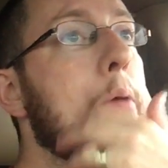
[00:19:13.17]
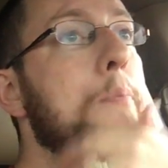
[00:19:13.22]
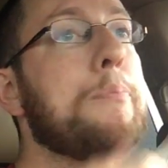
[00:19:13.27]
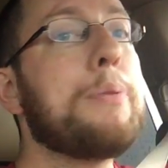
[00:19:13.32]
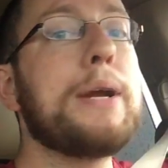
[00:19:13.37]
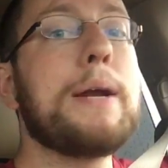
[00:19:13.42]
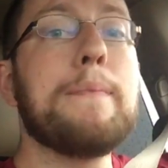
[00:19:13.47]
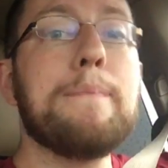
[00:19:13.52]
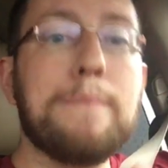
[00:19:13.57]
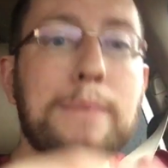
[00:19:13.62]

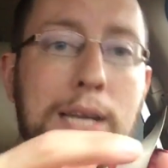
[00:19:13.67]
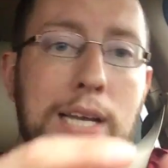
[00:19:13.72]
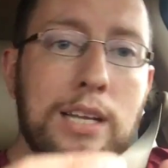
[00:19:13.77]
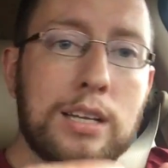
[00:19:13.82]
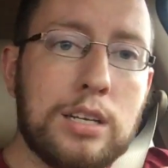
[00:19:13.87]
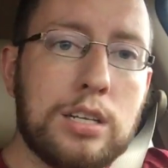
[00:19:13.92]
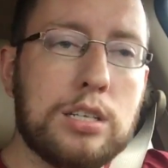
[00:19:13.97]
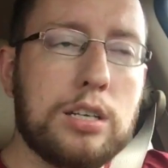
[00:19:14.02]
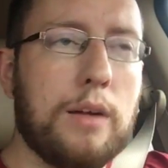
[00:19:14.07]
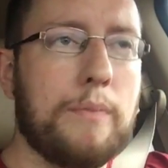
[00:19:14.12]
but it
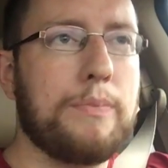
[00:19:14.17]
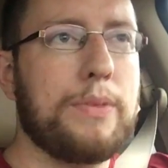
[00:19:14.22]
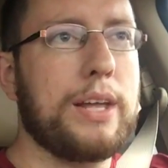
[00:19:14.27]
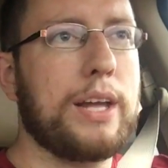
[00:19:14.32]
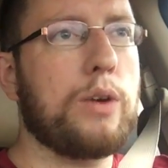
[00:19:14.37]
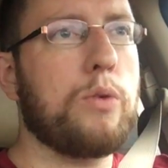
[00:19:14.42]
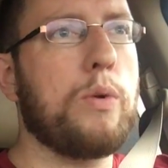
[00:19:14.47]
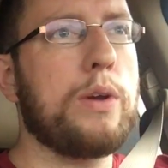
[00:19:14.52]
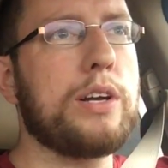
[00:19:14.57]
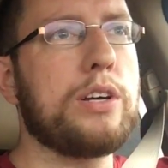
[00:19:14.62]
means
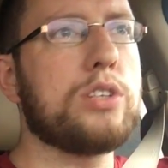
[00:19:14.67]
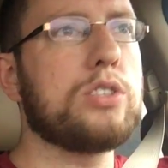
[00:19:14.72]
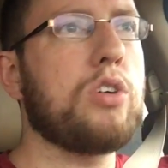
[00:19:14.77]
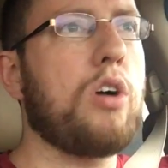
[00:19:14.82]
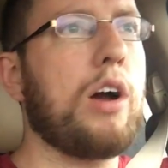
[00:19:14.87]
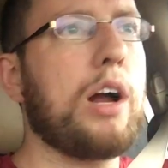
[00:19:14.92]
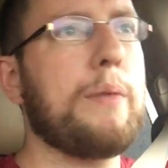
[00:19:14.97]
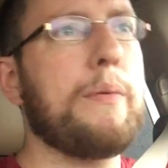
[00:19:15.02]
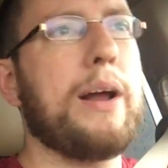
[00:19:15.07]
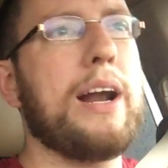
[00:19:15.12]
something when you're
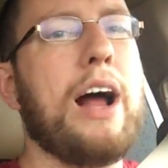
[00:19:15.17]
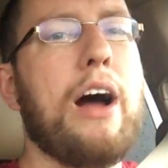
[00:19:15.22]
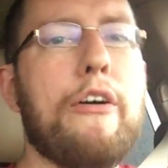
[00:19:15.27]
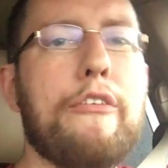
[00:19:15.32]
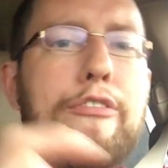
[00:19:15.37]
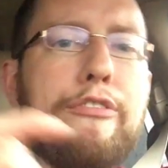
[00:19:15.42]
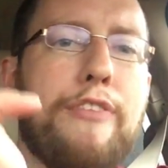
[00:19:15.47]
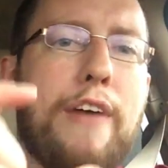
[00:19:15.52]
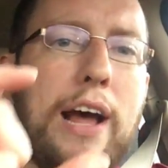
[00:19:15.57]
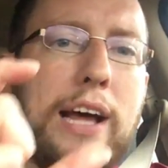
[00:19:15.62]
talking about how
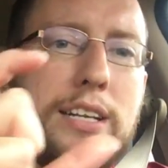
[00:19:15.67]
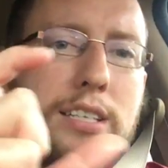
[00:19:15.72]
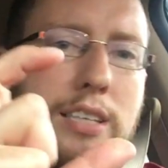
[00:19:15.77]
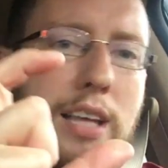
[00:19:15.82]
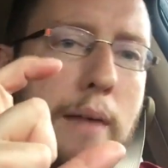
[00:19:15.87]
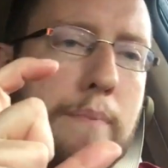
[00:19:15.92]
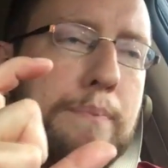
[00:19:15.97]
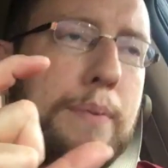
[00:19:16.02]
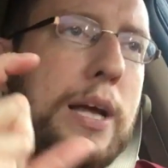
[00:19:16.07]
fast that